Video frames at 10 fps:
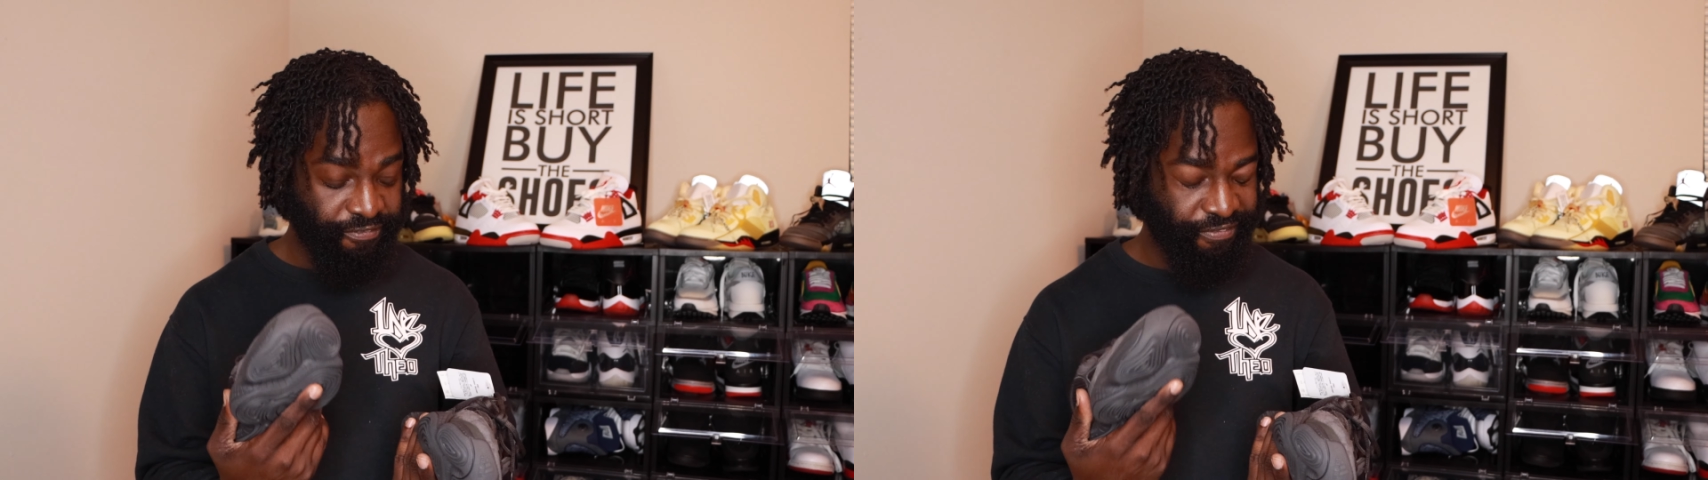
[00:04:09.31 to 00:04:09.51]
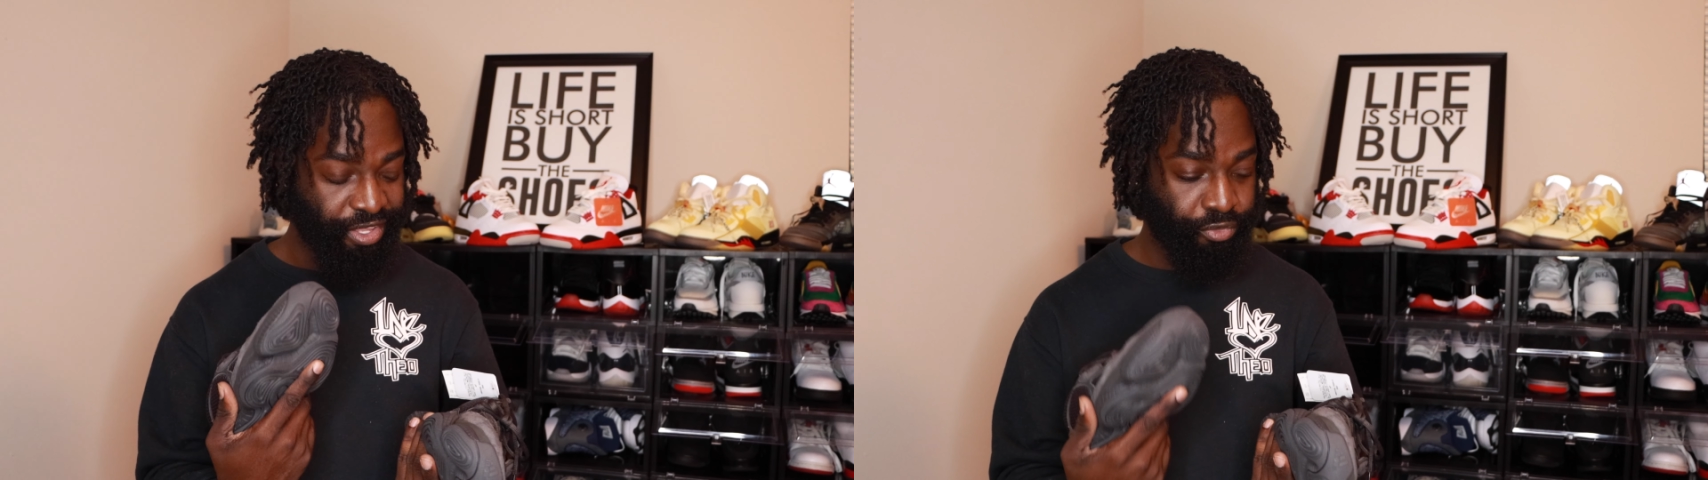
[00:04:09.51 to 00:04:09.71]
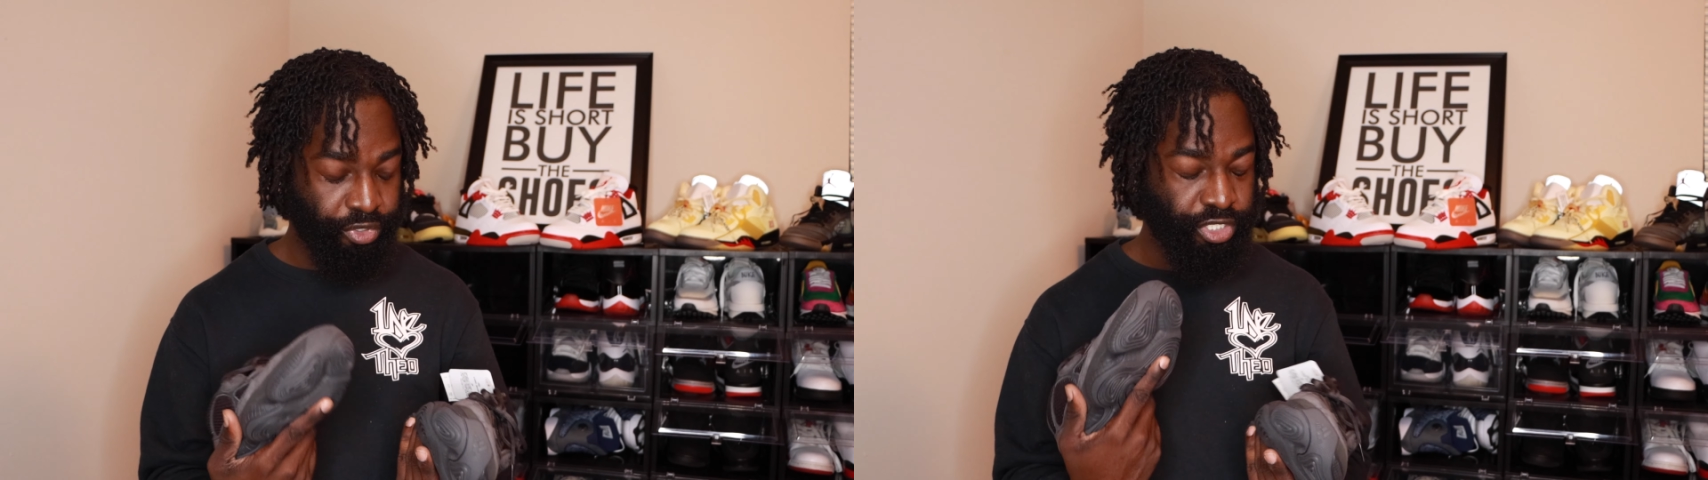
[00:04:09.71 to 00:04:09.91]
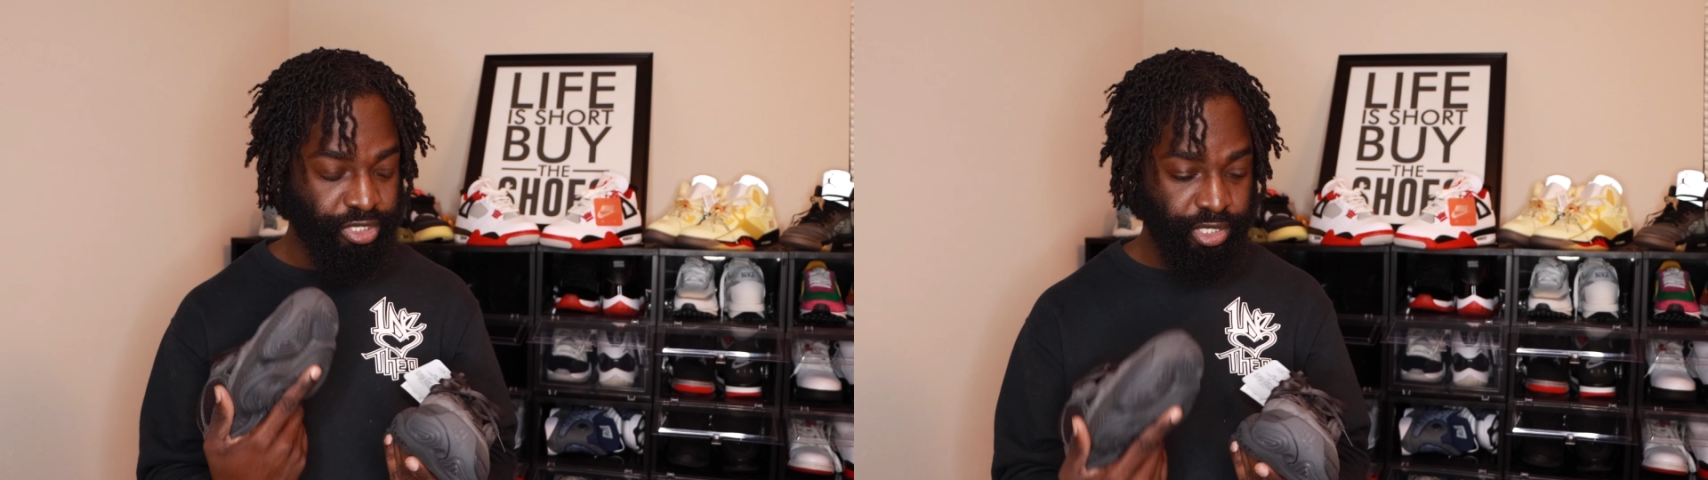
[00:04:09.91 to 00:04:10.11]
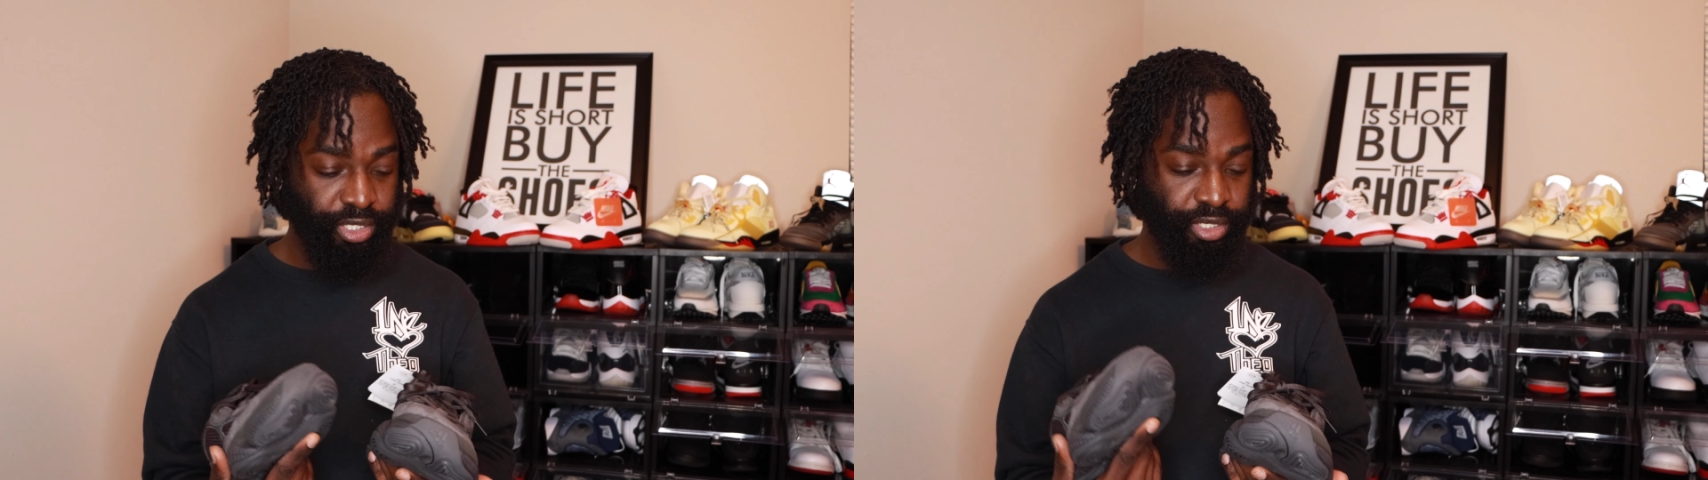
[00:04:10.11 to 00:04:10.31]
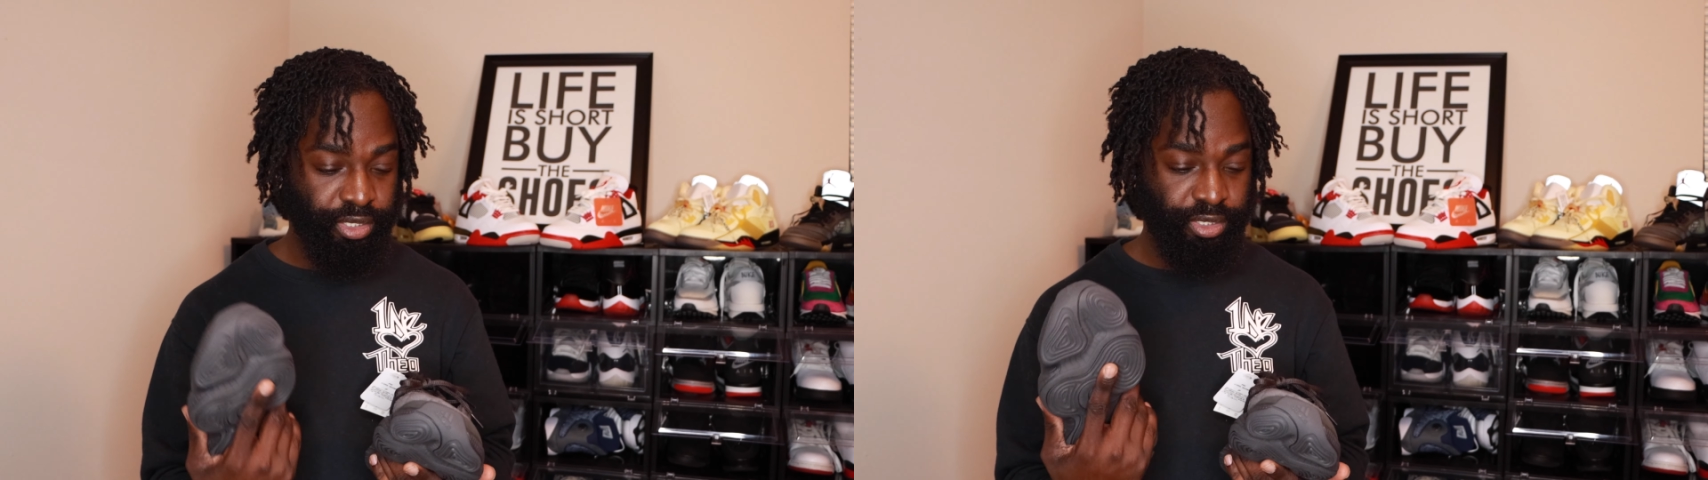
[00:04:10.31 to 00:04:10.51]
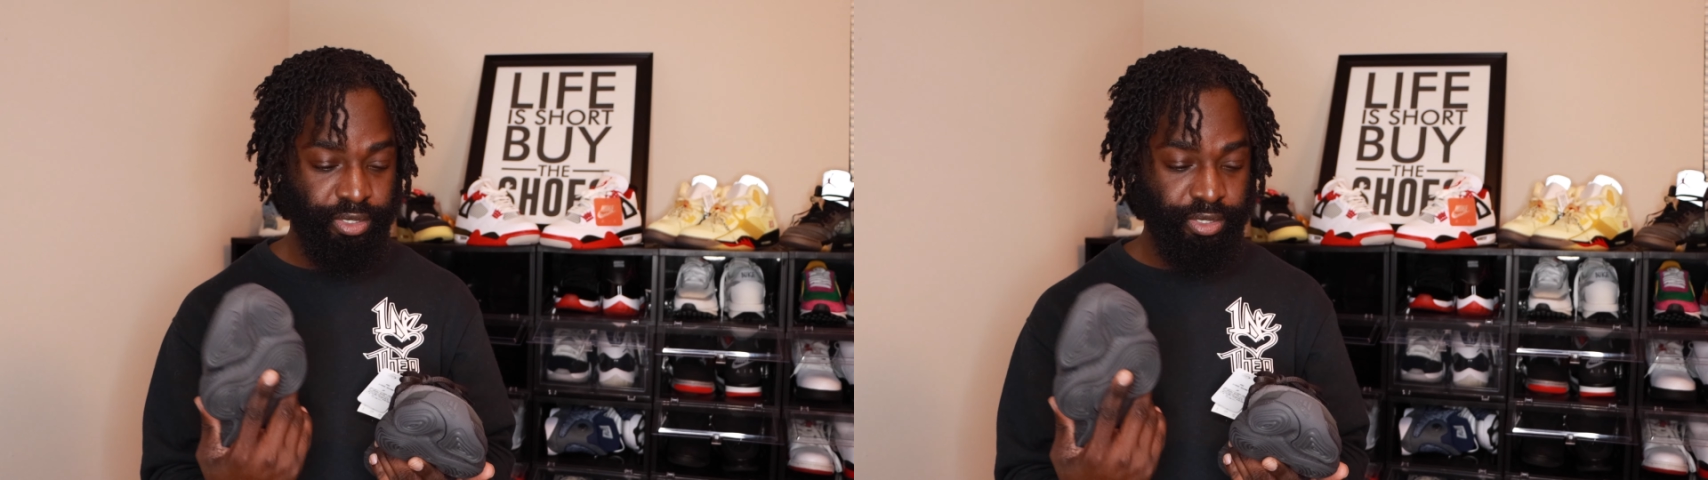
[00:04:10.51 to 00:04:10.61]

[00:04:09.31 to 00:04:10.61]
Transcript: they fit real snug.